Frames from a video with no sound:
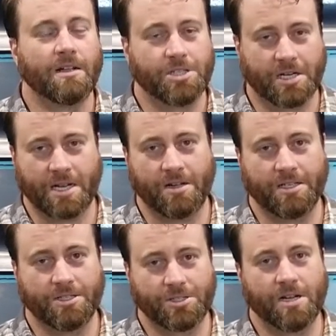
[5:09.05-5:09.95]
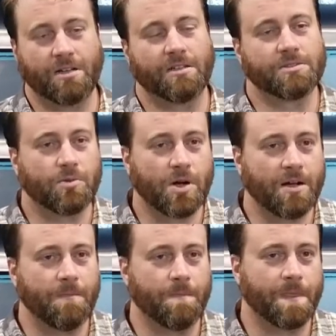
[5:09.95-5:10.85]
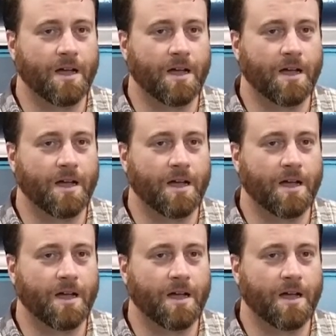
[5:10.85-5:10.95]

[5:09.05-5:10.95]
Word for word: Check out his channel as well.